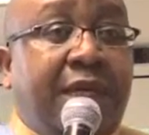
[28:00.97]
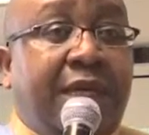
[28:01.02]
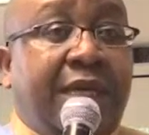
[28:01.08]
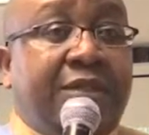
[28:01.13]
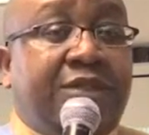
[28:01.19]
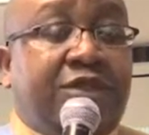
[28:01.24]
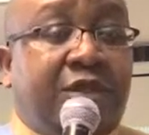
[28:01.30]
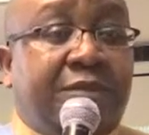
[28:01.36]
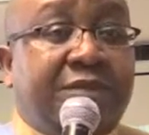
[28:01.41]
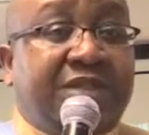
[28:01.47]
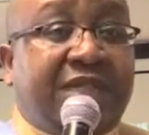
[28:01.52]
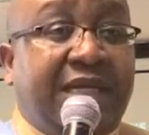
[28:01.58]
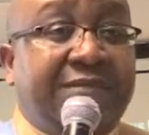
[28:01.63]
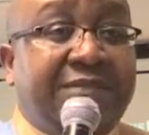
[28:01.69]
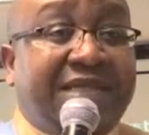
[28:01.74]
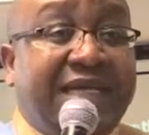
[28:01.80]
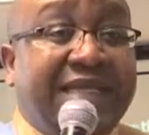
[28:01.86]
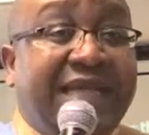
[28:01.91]
Uh,
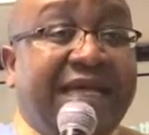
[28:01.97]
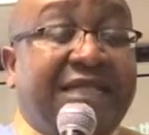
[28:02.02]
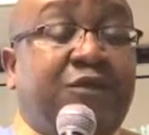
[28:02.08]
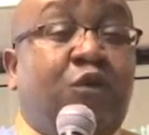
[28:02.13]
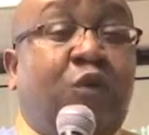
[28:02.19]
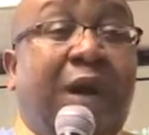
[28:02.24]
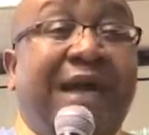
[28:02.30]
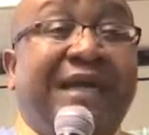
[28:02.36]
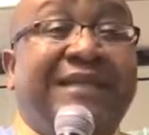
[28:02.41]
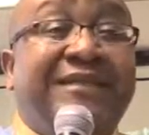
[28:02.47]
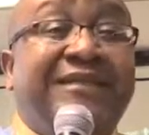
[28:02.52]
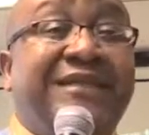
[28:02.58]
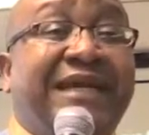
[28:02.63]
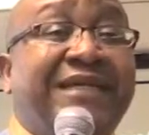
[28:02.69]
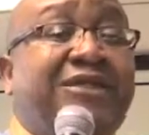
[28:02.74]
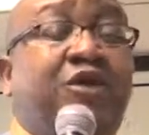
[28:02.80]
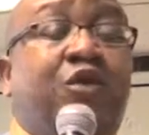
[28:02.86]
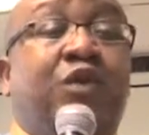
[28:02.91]
sometimes, and that's why, the,
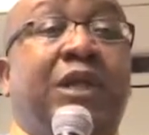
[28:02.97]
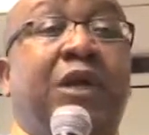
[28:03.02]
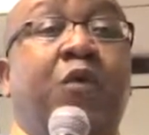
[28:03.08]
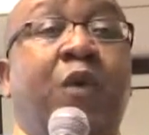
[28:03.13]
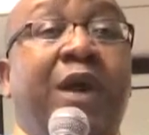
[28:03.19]
that's the only